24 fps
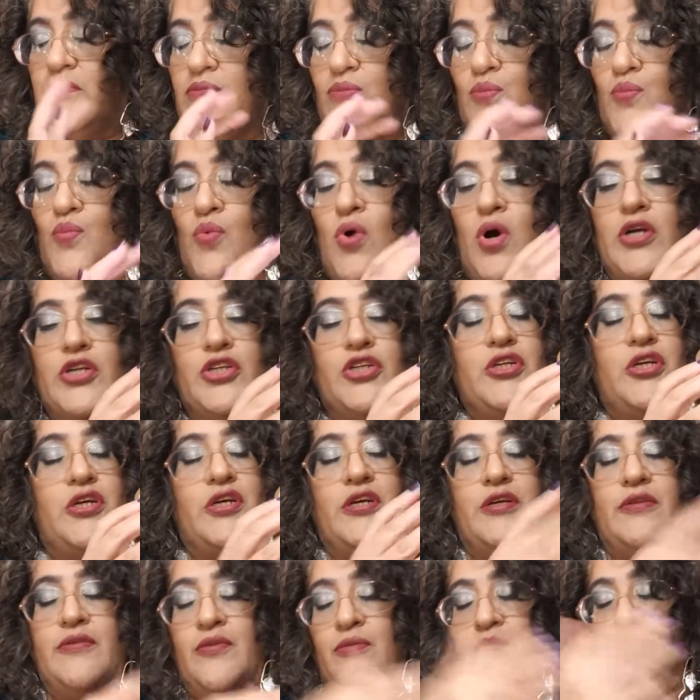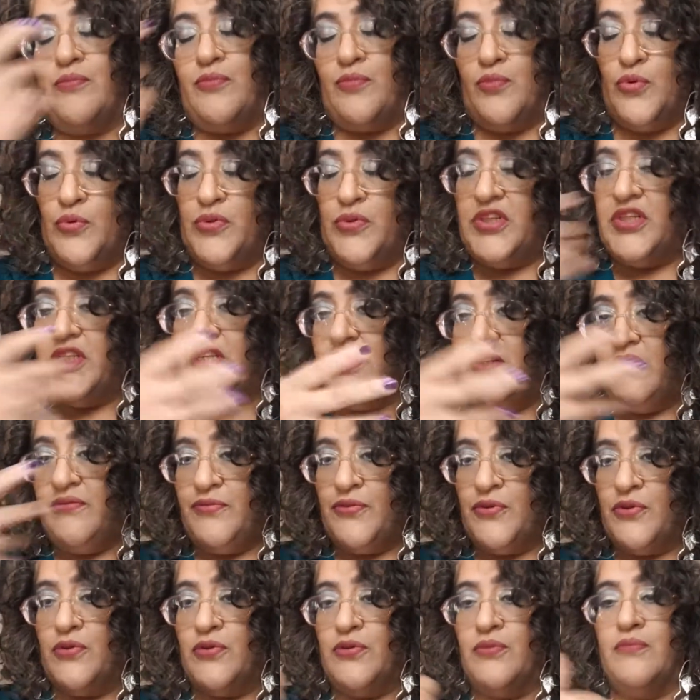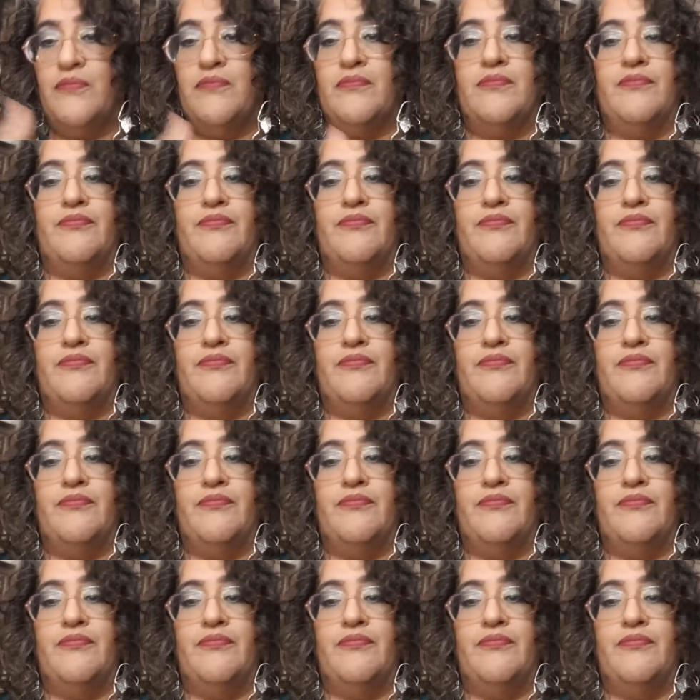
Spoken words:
wash, the routine for